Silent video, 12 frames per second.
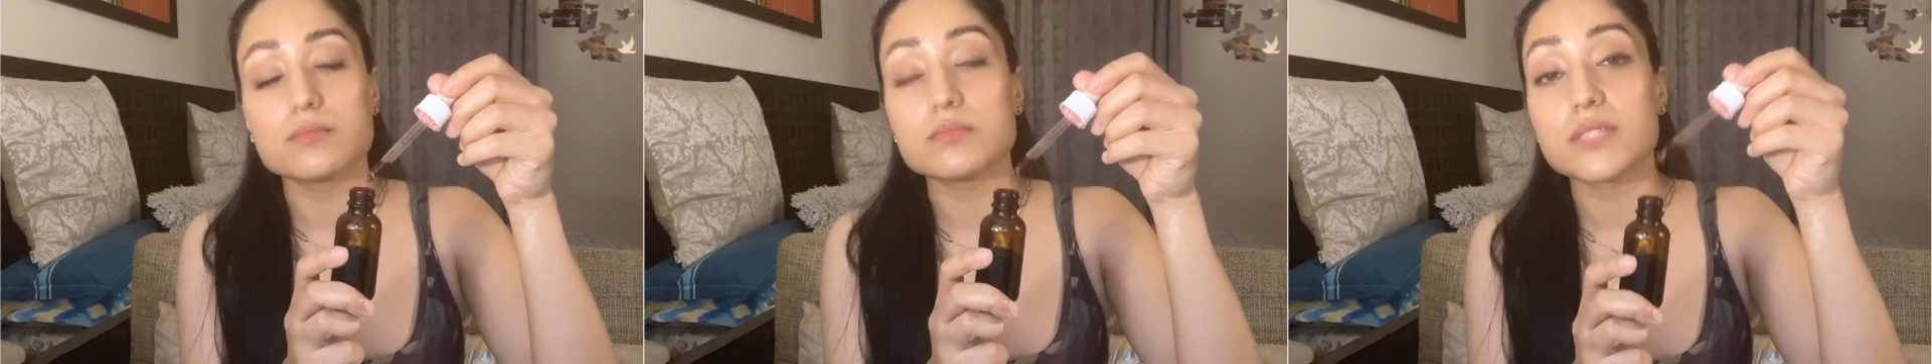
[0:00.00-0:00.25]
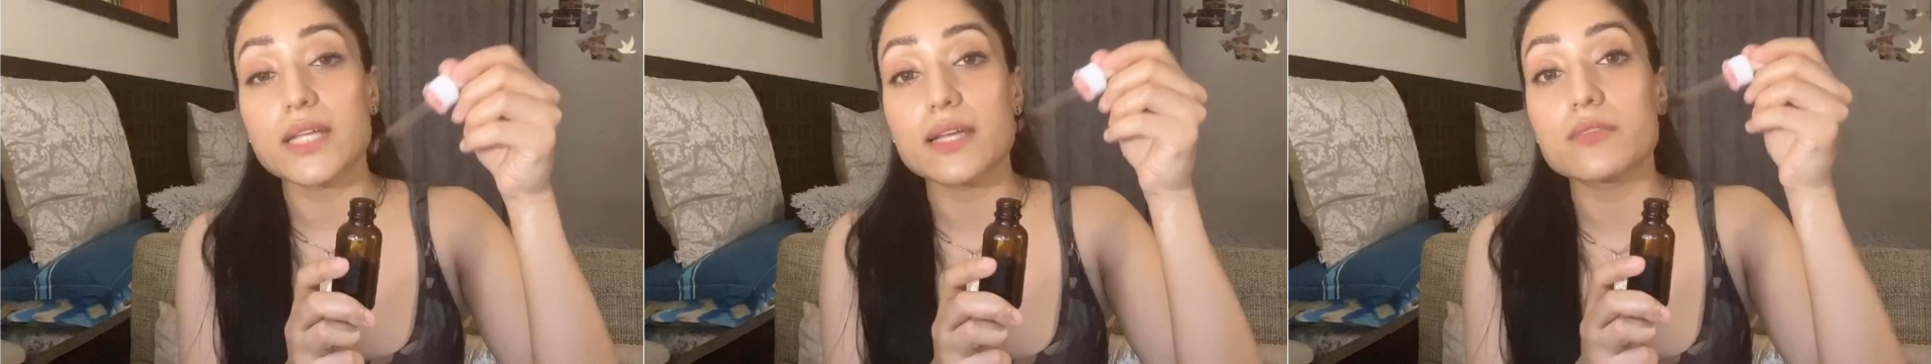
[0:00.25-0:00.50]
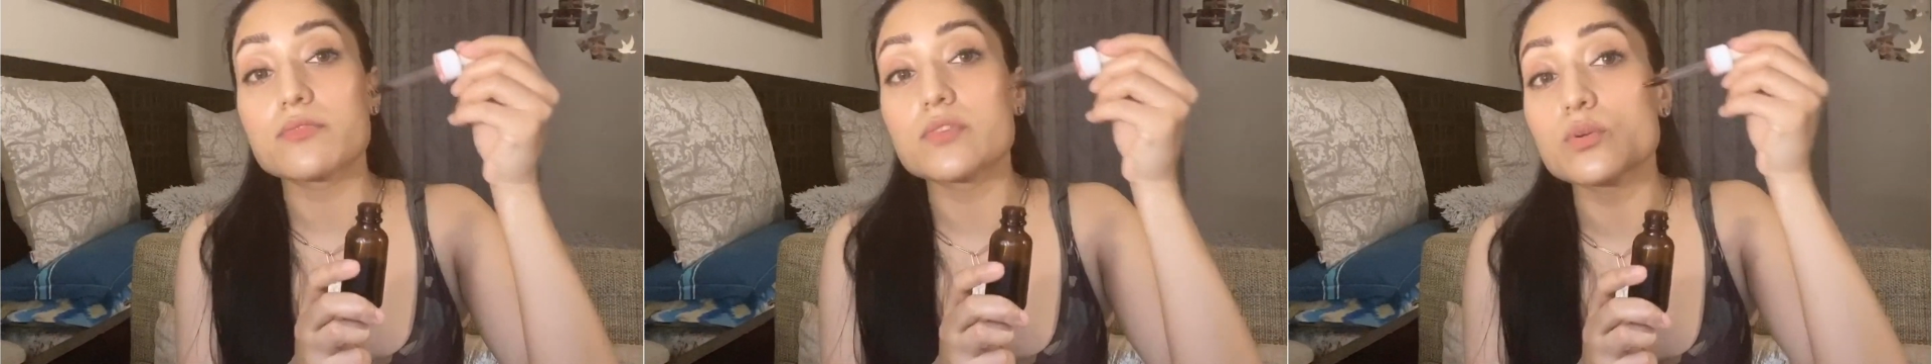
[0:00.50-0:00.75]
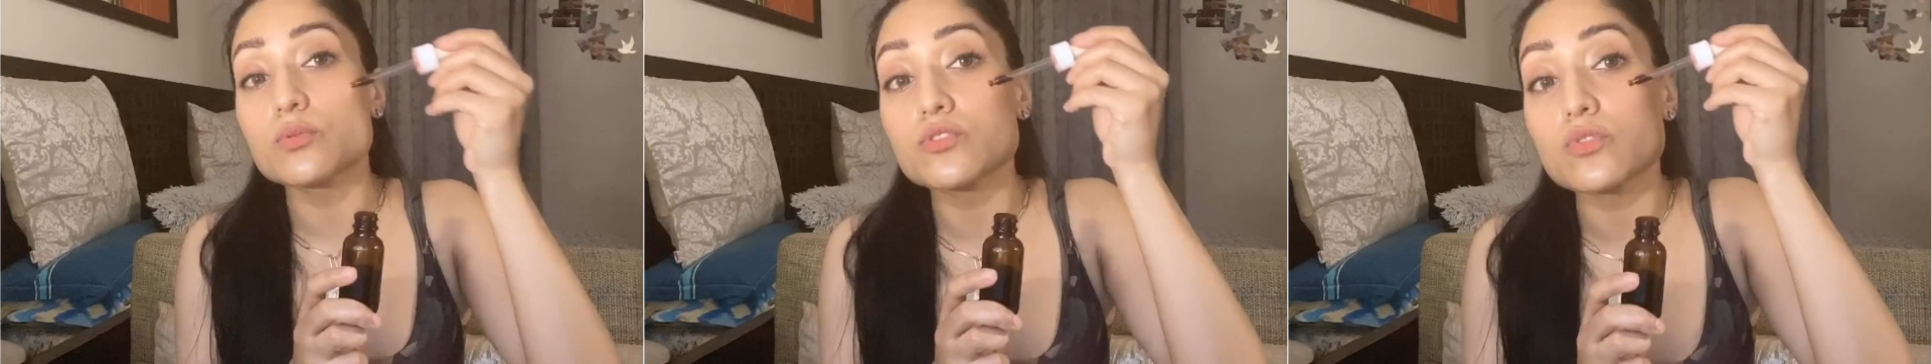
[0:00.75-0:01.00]
take
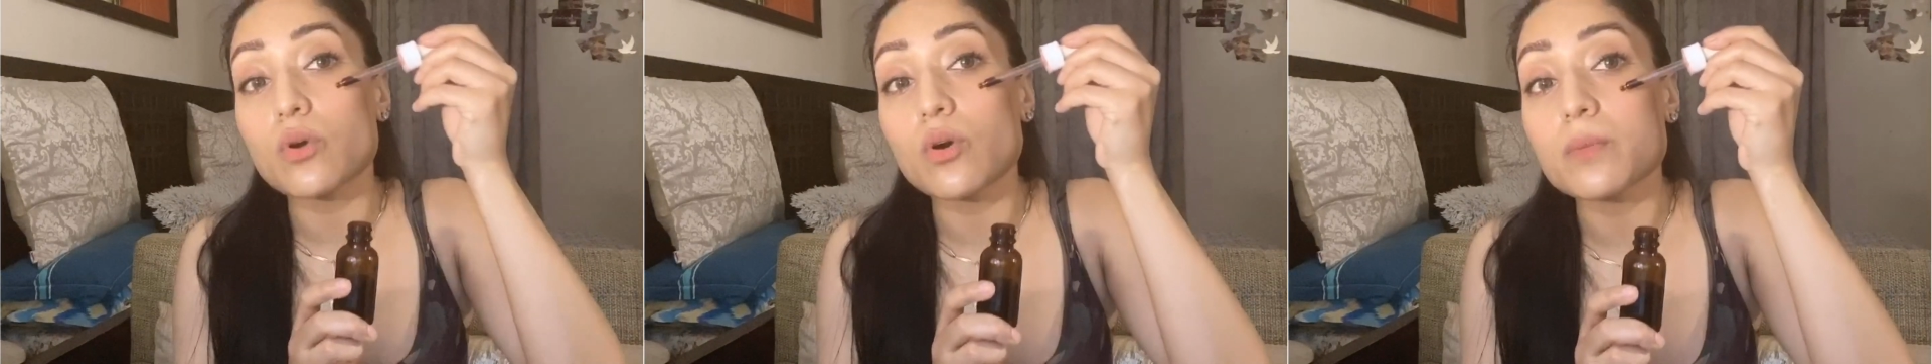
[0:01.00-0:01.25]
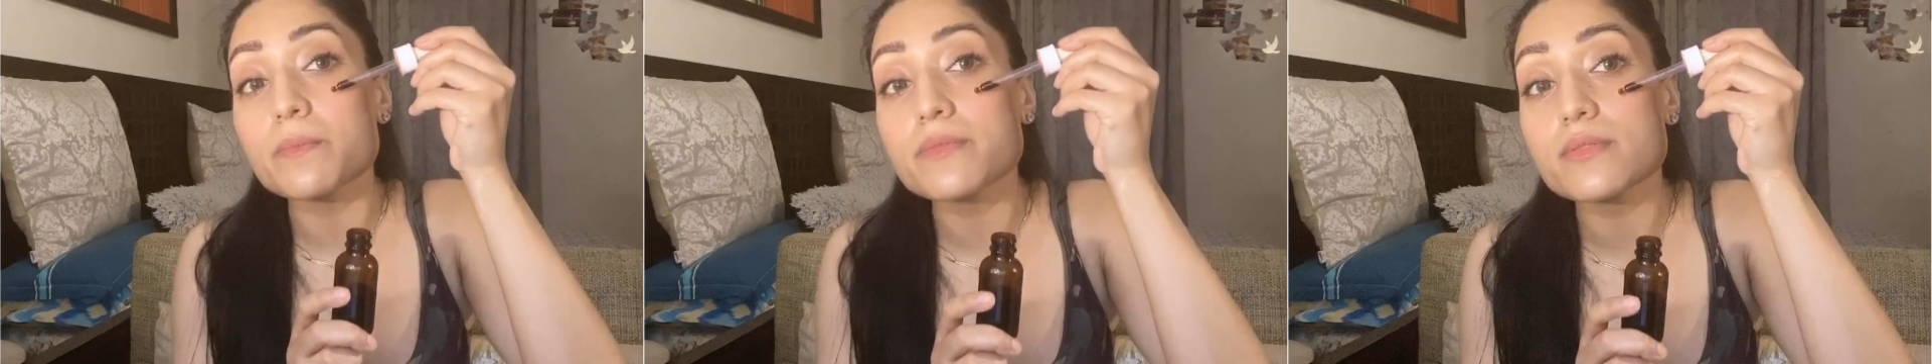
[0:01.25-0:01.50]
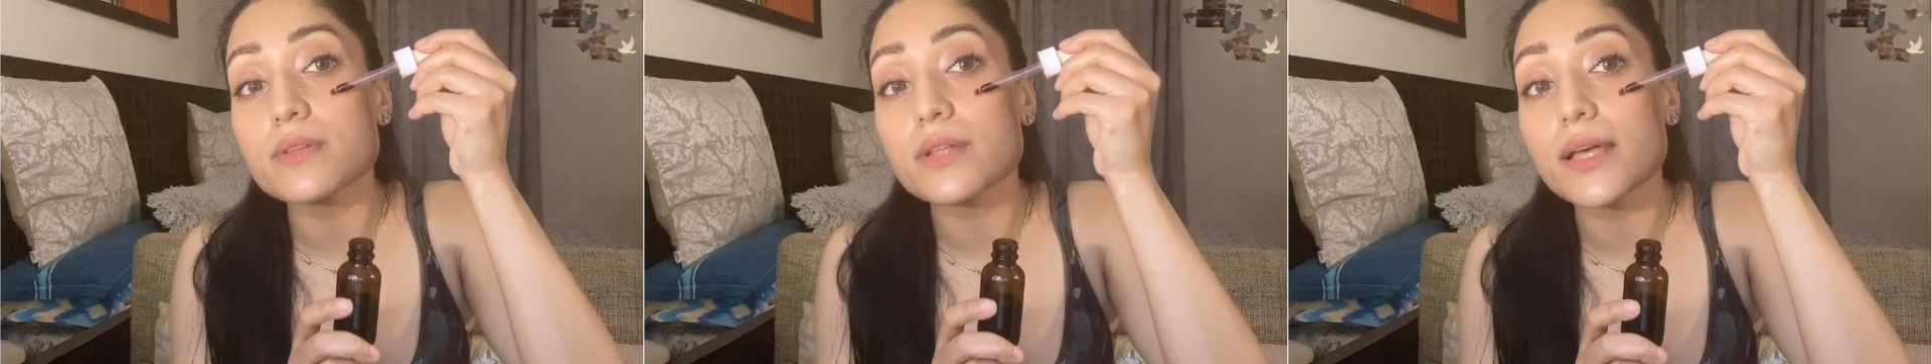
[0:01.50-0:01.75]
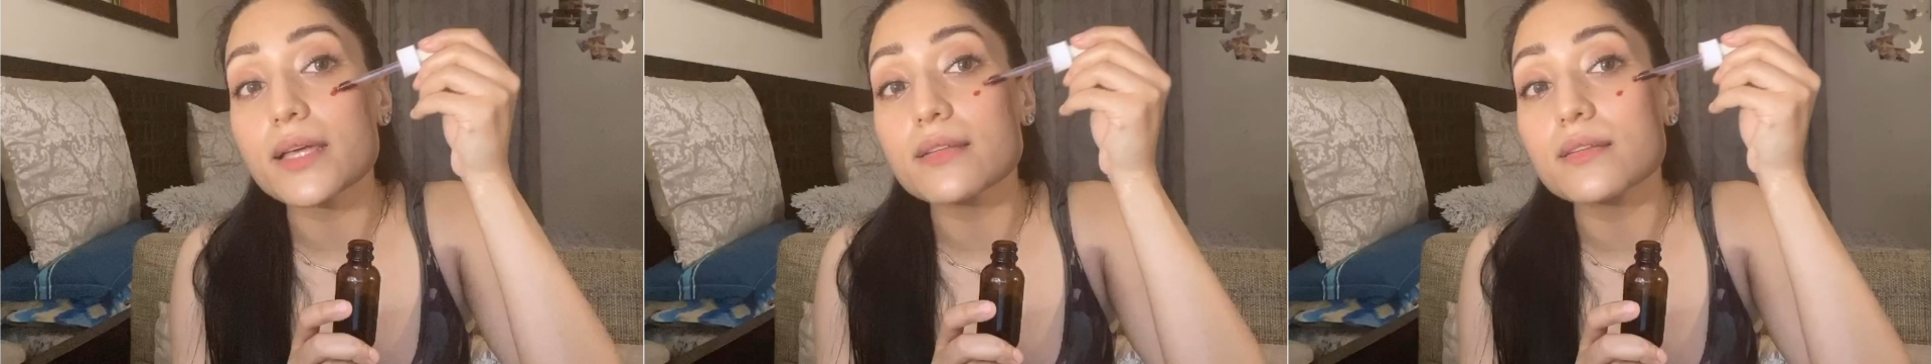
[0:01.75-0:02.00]
few drops
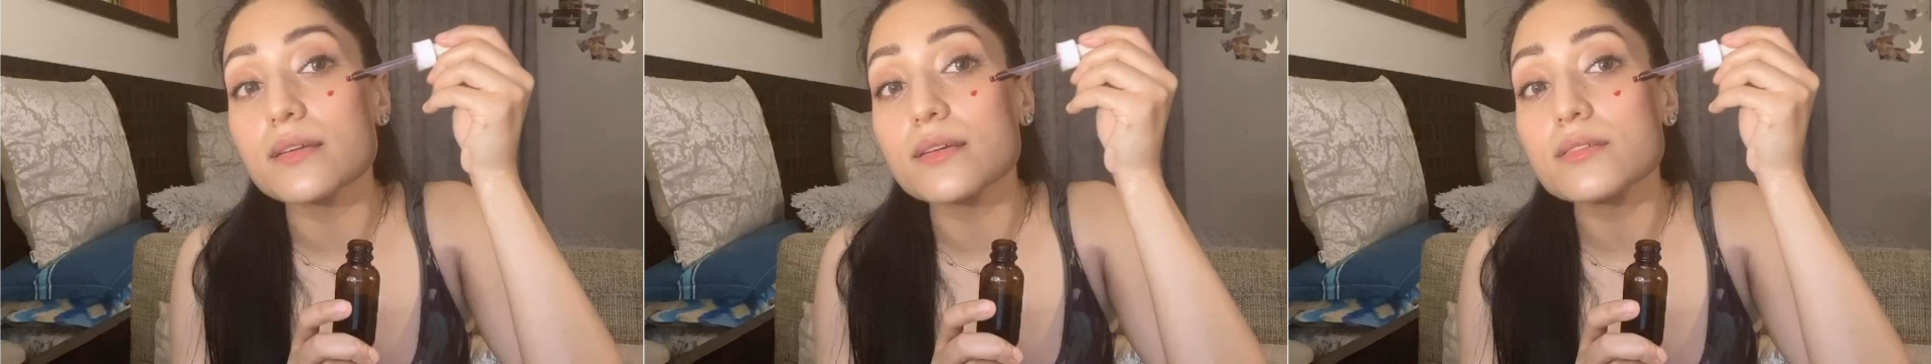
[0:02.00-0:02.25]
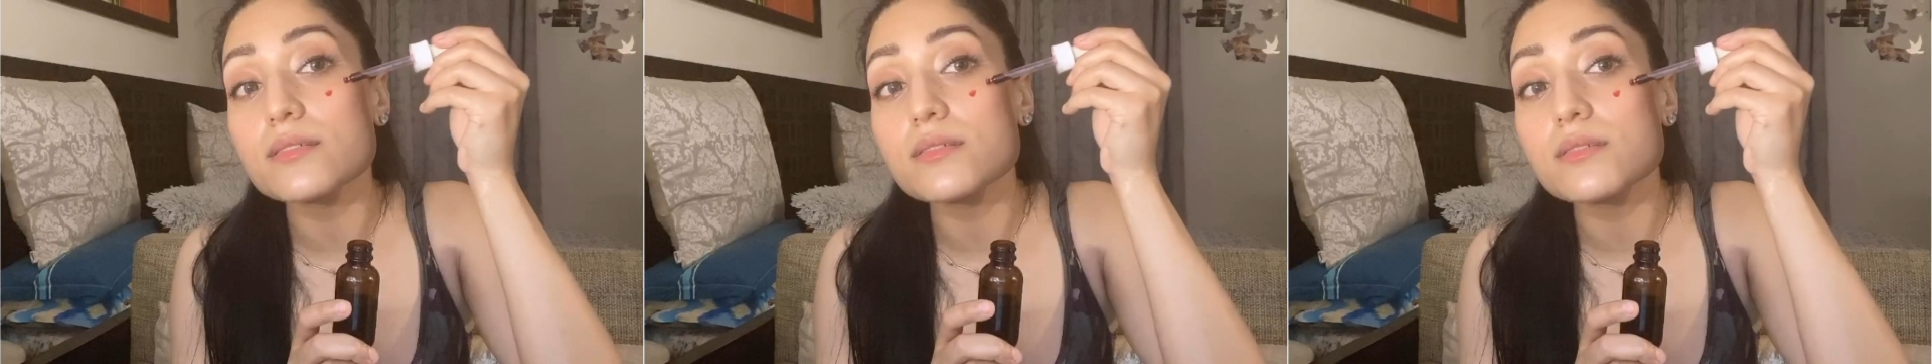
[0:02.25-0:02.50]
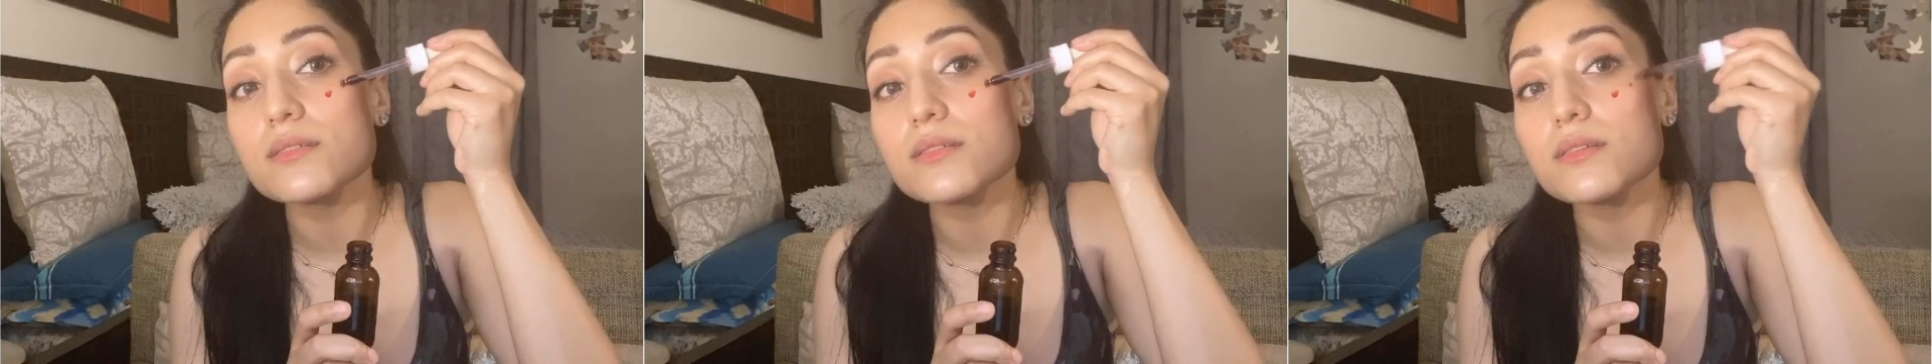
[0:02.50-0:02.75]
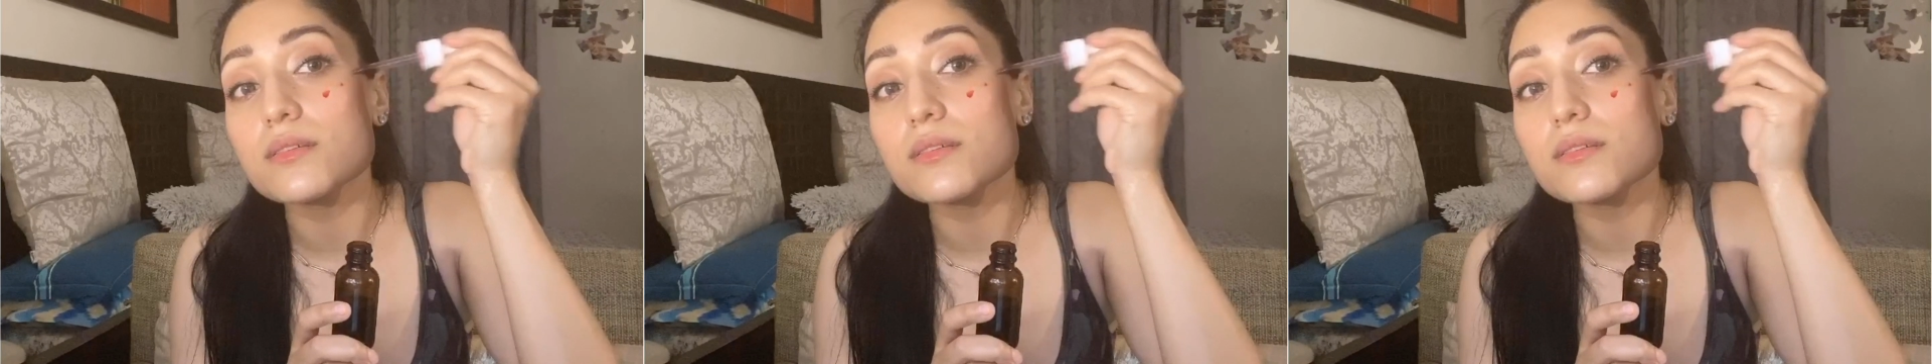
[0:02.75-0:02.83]
like this,